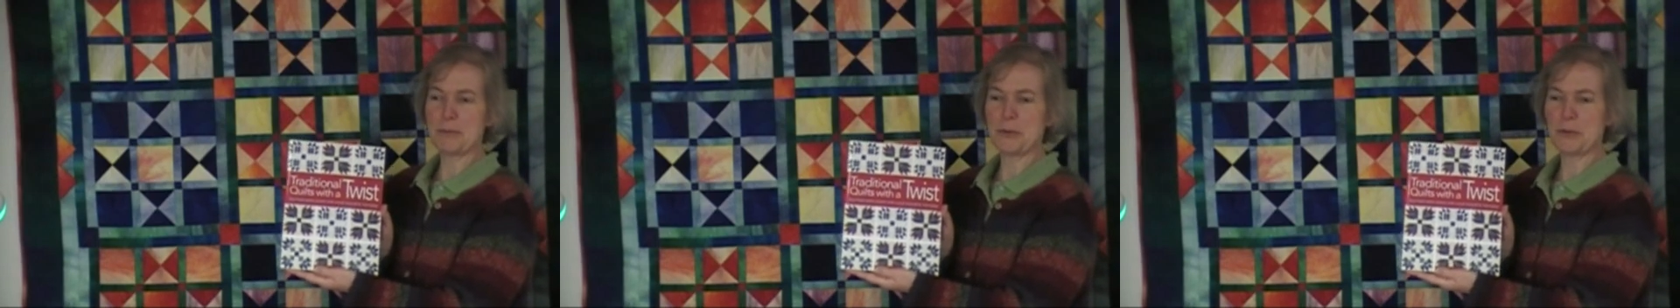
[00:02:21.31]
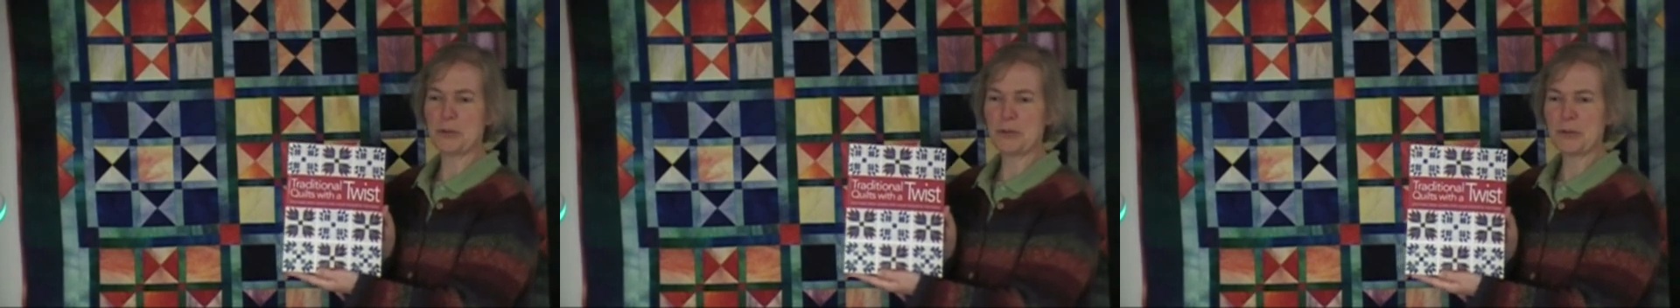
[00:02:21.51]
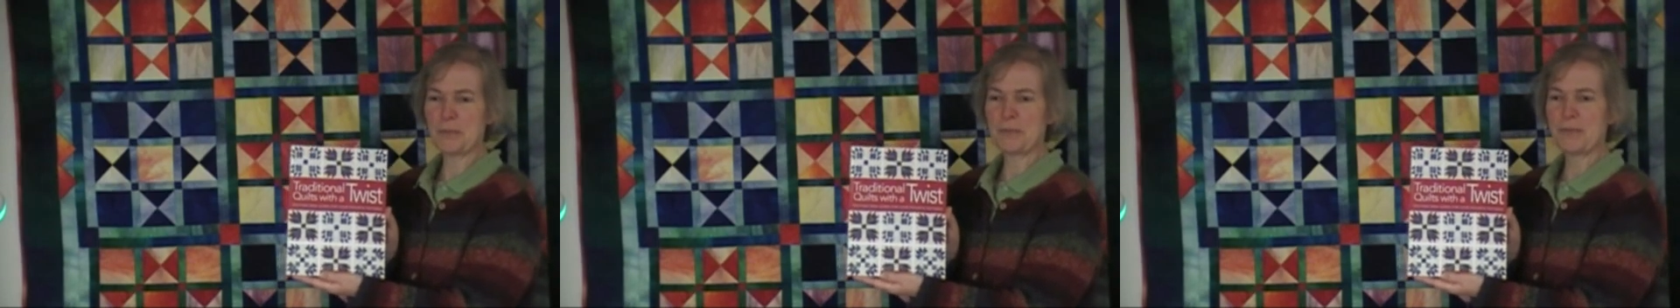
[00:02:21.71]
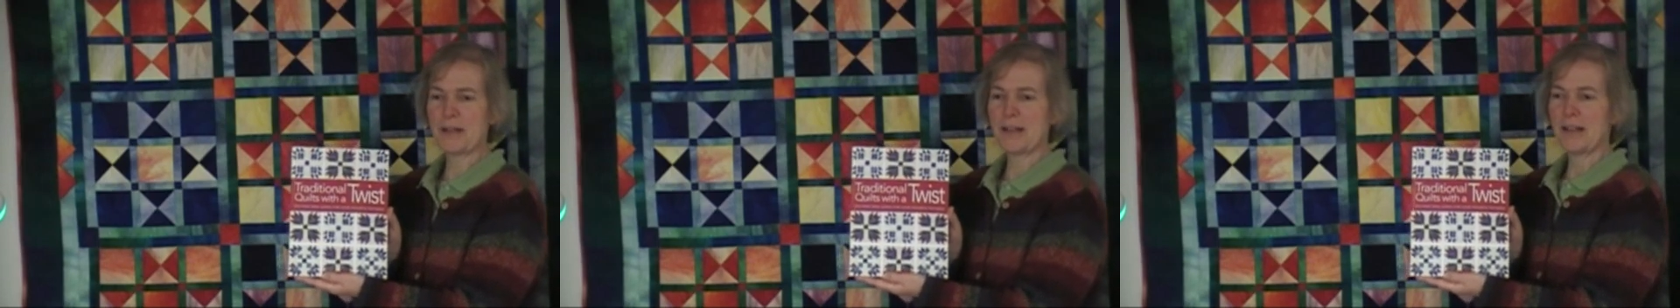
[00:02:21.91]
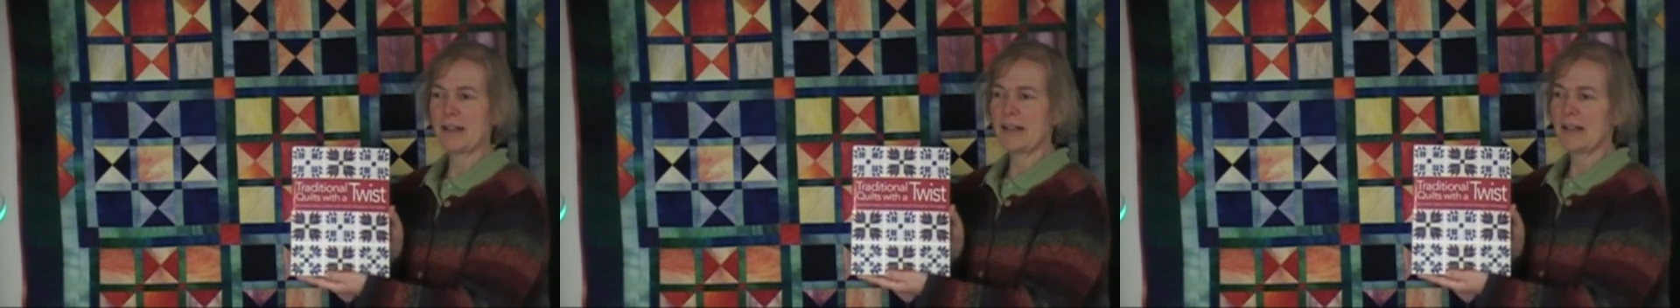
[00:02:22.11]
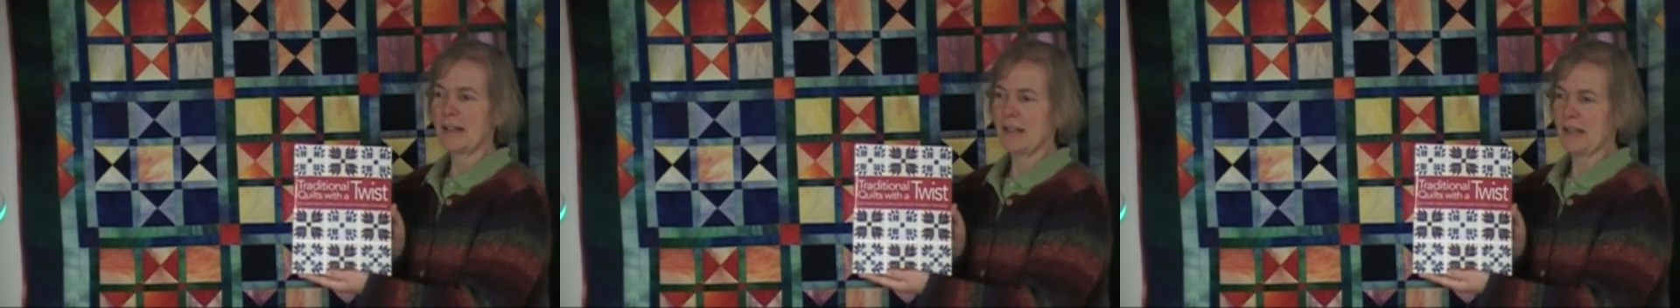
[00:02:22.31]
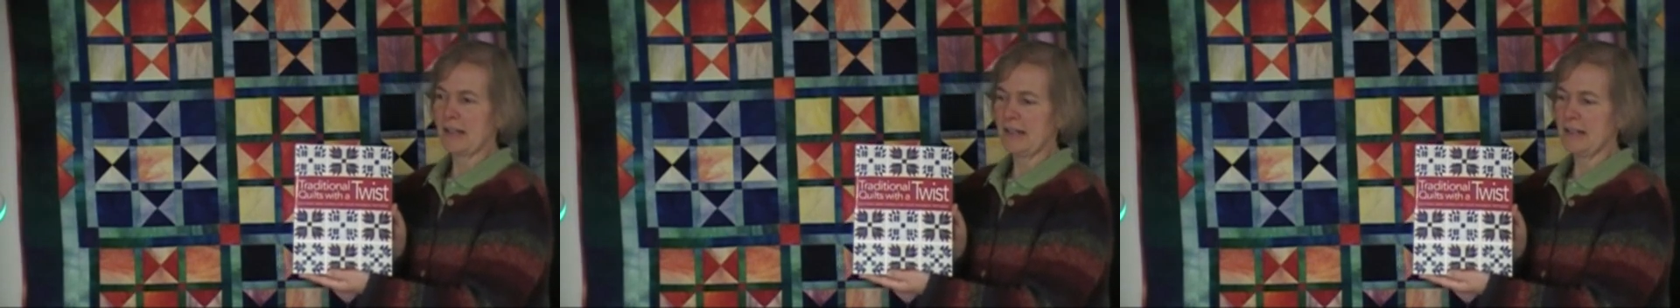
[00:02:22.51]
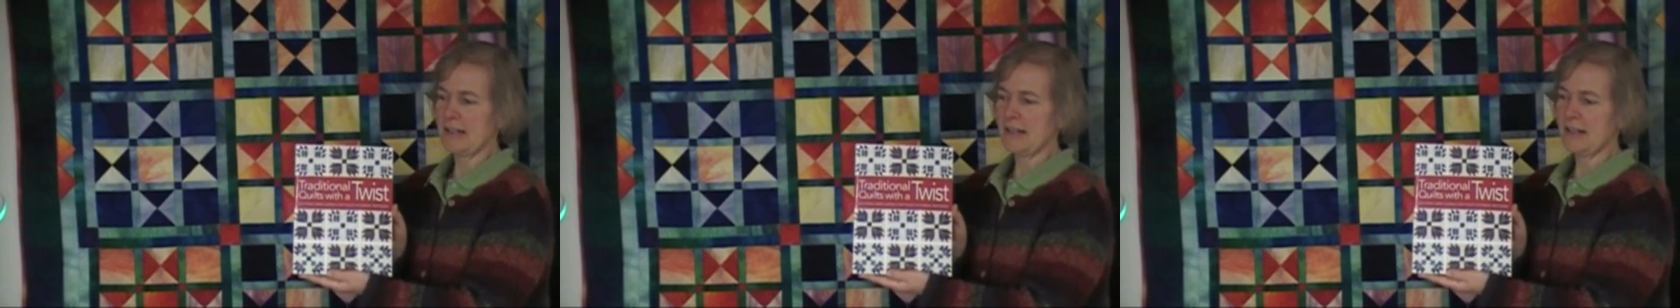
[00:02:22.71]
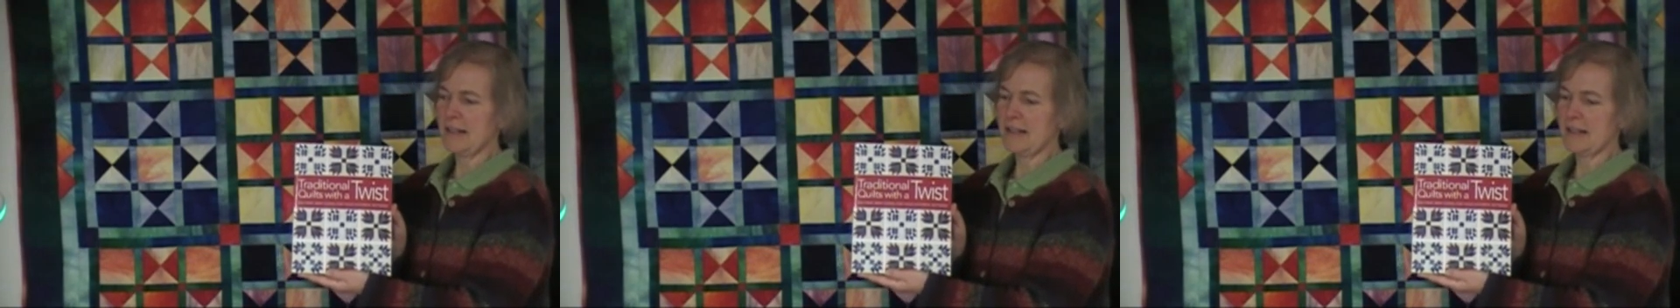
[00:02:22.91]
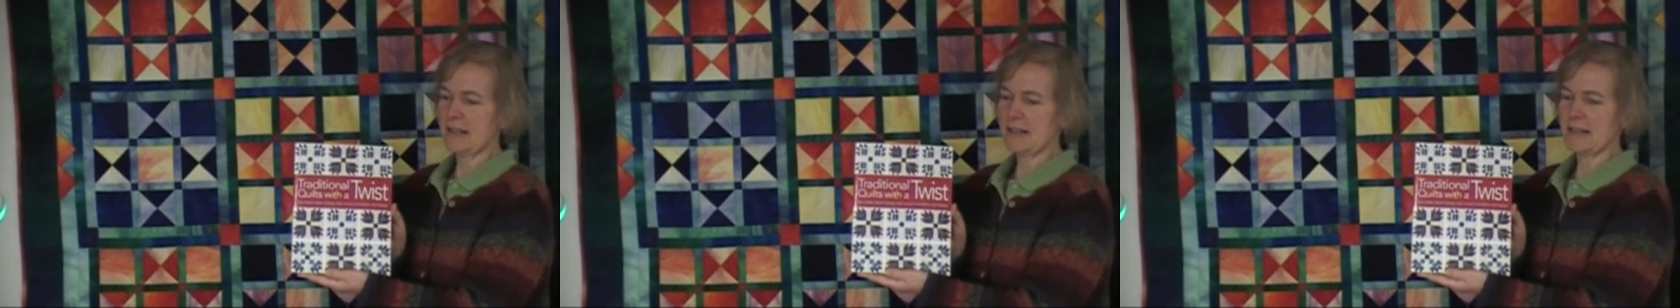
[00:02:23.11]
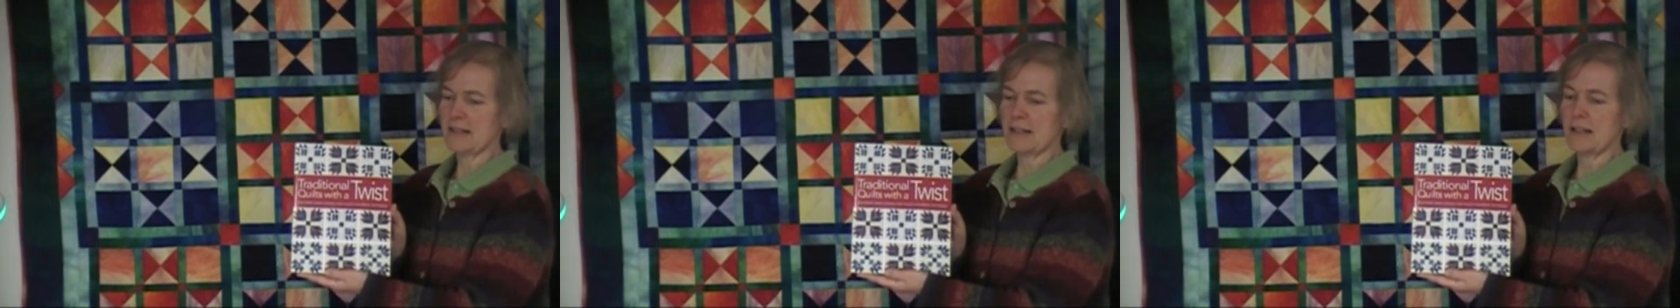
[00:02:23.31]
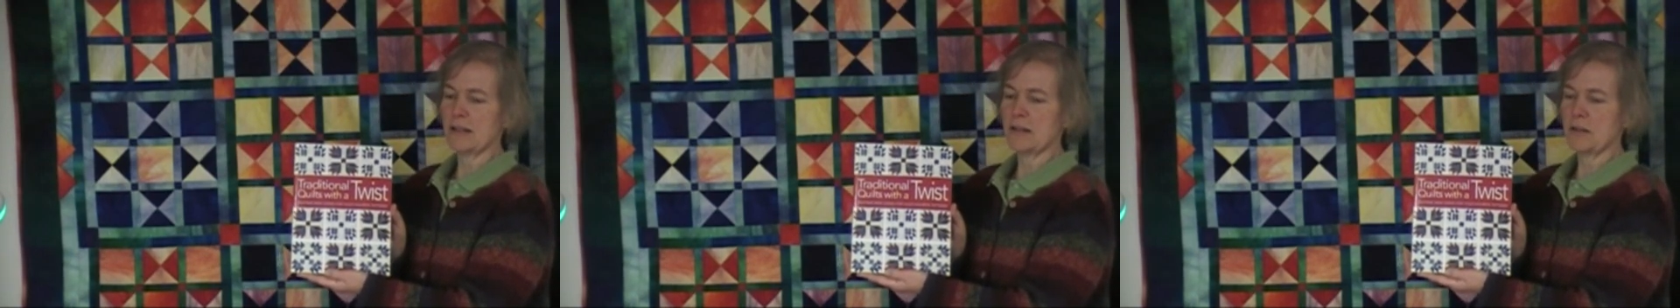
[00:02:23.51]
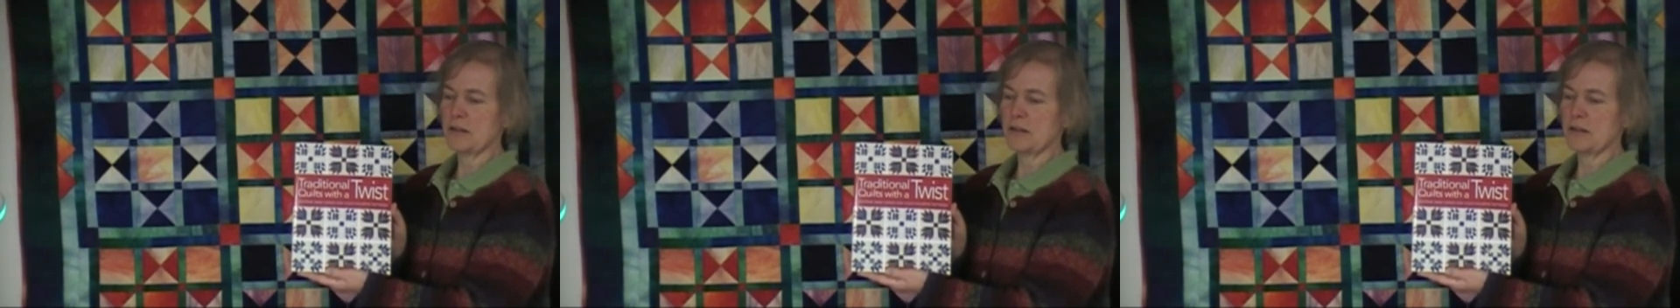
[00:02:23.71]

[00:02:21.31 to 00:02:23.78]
Paw, and in this